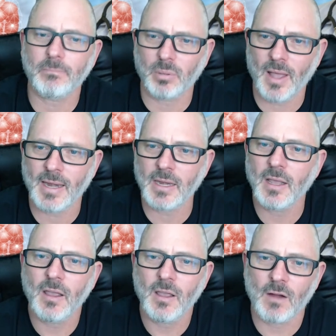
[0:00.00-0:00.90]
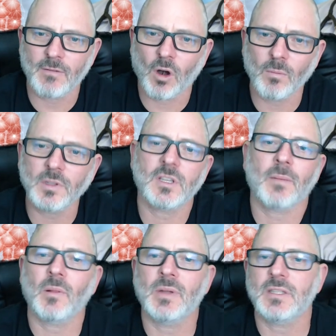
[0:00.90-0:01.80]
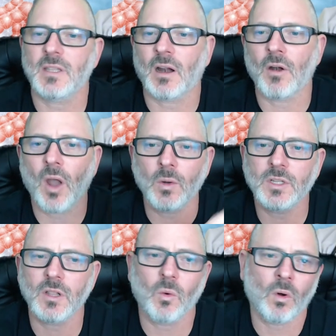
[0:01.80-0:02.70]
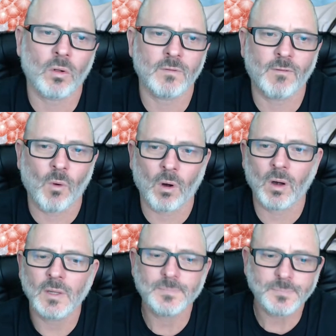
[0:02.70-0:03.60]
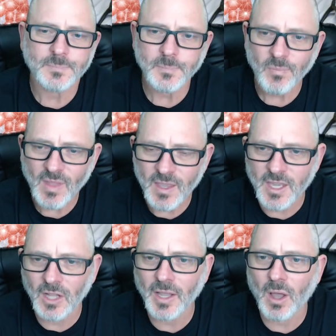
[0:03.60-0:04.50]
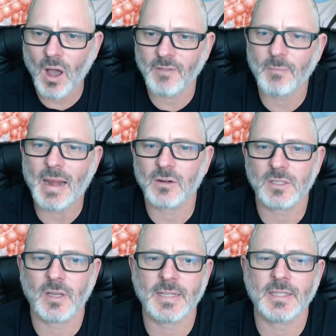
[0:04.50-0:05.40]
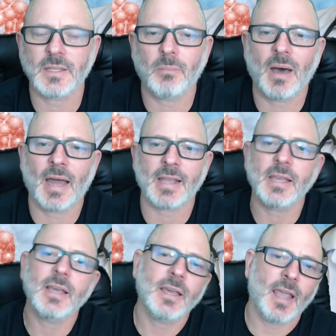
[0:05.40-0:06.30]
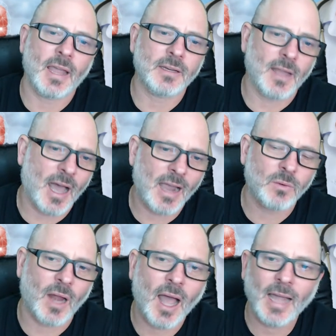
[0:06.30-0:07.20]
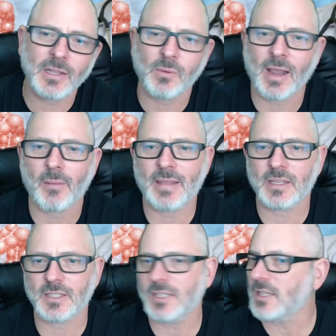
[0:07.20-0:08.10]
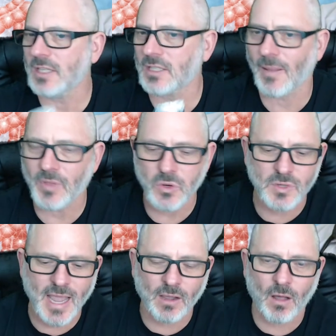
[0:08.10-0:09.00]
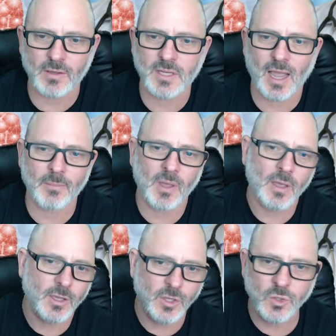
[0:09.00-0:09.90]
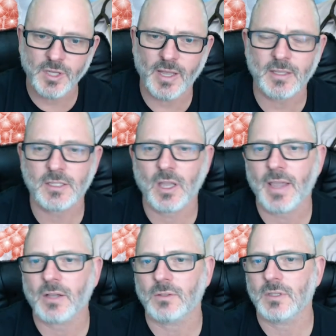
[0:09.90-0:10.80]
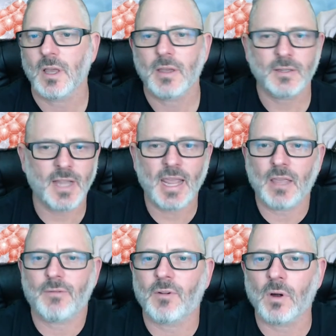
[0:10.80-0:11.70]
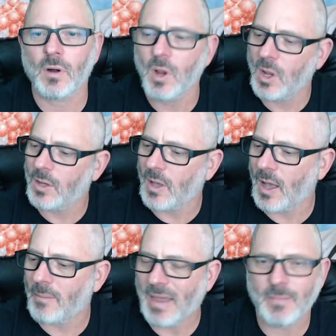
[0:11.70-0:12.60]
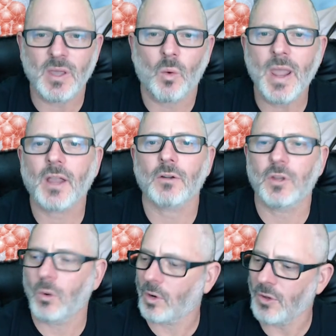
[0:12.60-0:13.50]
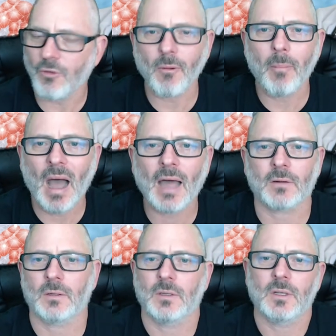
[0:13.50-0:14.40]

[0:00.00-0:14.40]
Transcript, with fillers: blend of herbal supplements that are known to the world for killing off parasites in the body. And I would highly recommend this. This isn't something you take all the time. Use it in cycles. Take it for uh, maybe a week or two, or use a bottle.